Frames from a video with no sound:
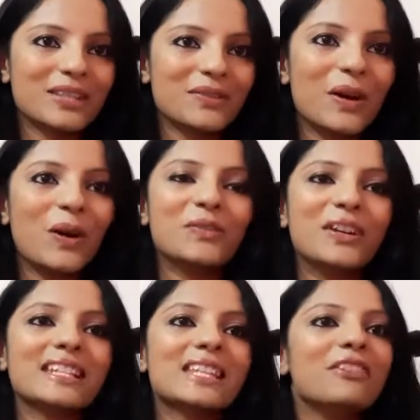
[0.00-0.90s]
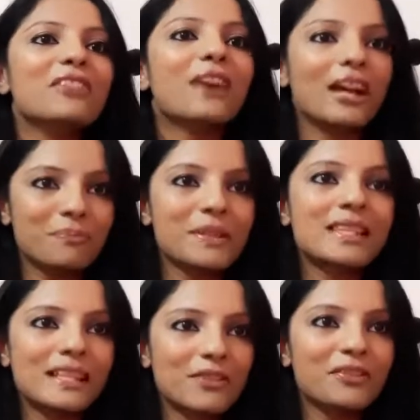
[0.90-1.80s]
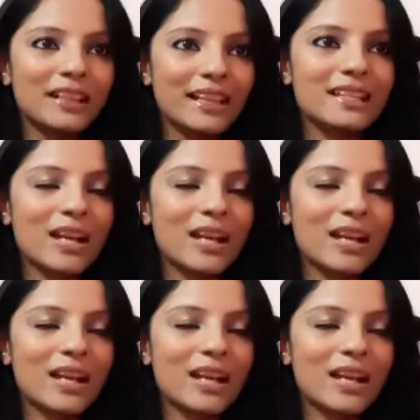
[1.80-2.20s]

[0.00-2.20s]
We are offering seventy-five percent affiliate